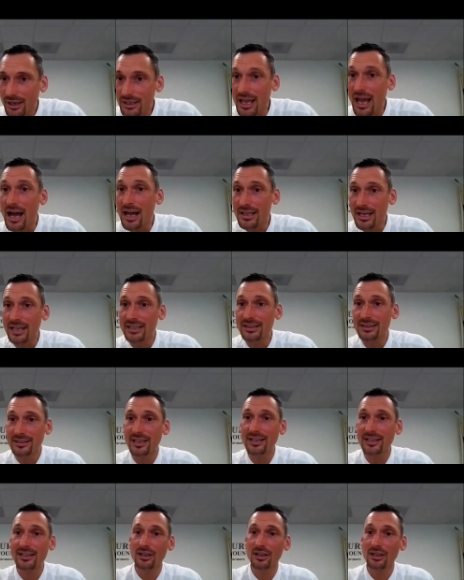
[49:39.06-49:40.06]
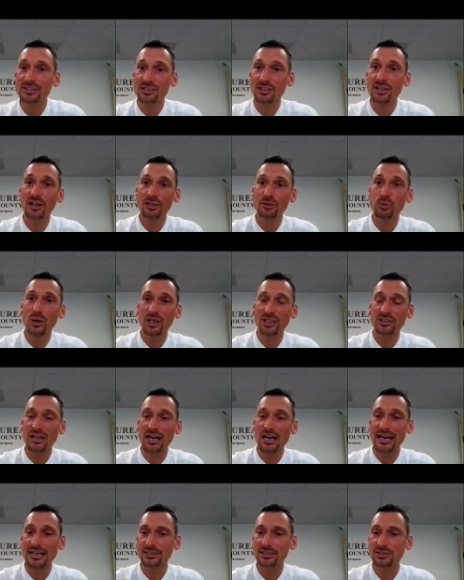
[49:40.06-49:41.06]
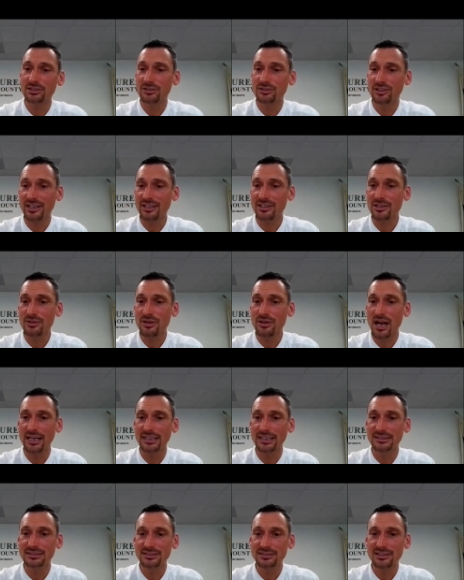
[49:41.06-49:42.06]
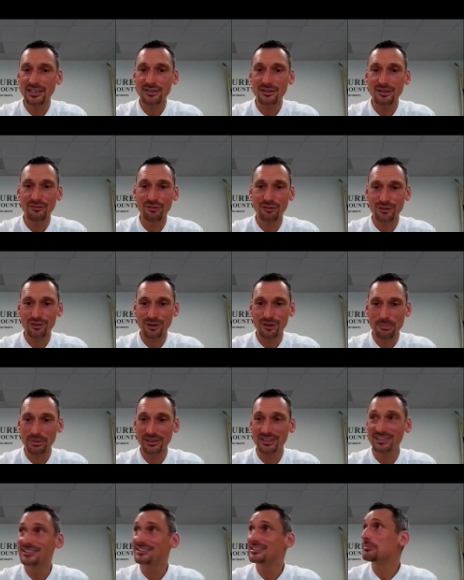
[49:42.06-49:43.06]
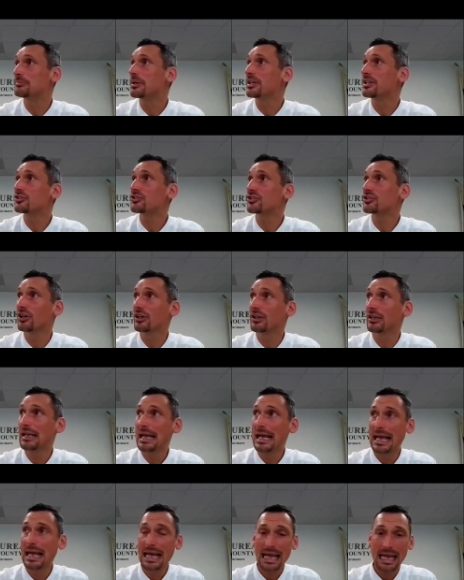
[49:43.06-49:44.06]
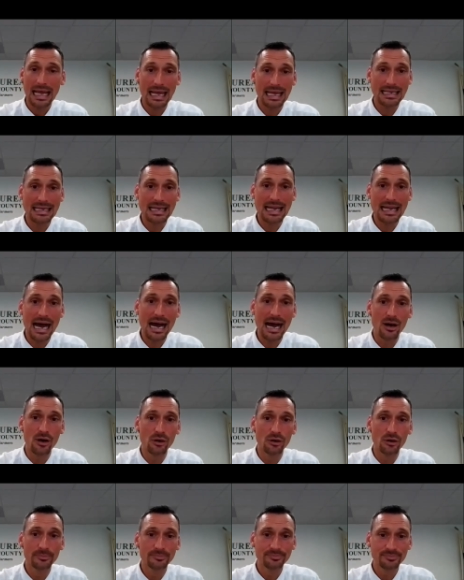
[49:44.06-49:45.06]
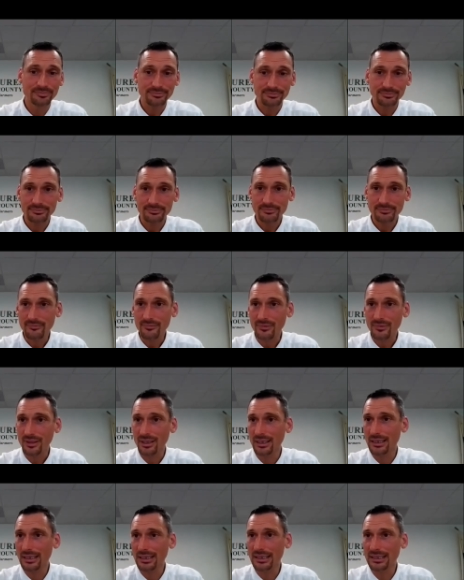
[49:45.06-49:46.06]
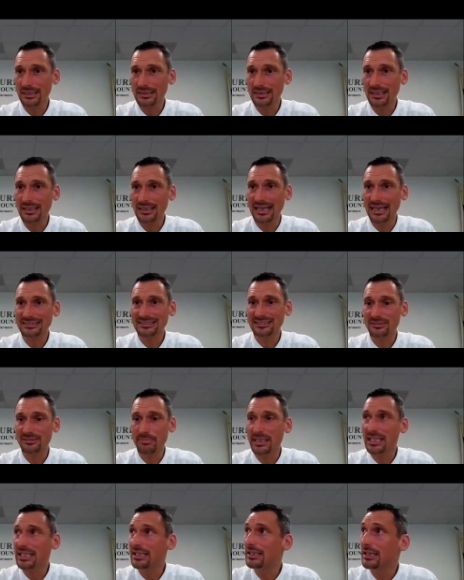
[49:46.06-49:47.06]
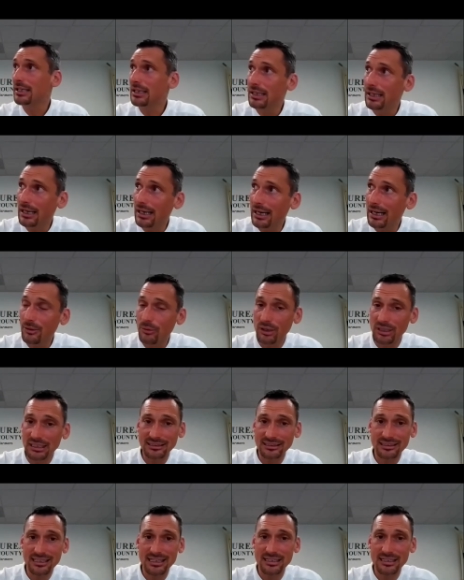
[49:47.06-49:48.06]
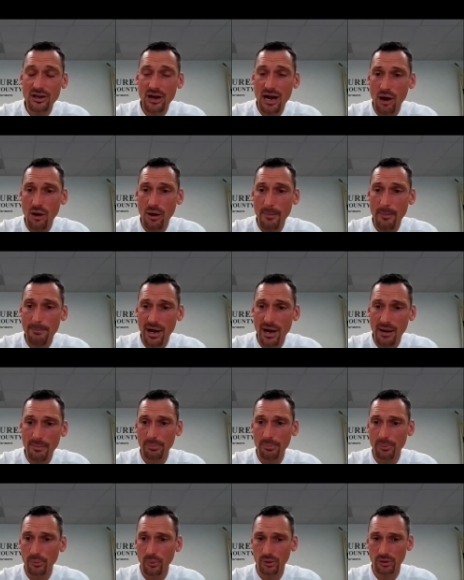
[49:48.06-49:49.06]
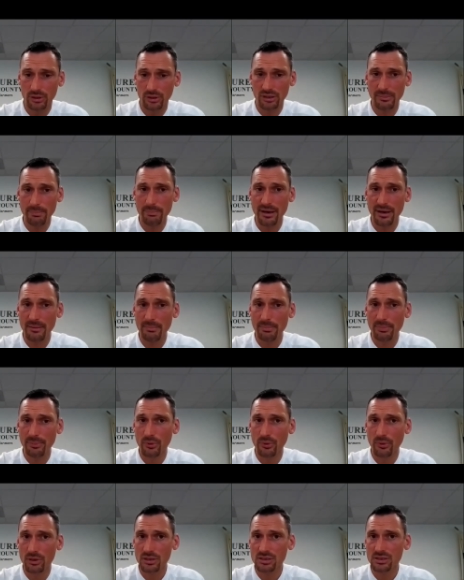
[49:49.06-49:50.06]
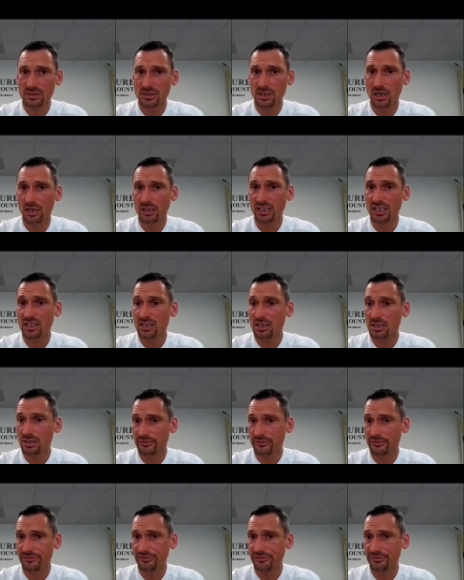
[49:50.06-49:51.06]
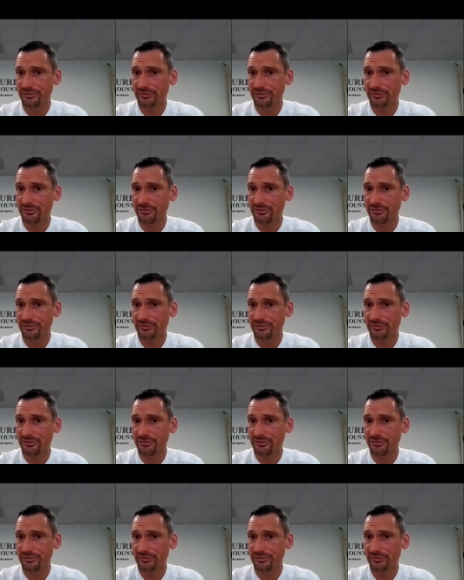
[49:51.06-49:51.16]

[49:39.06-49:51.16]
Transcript: yeah yeah dick also got one right thank you guys thank you for your participation and now in the last minute i want to tell you how a pump works a pump works on a curve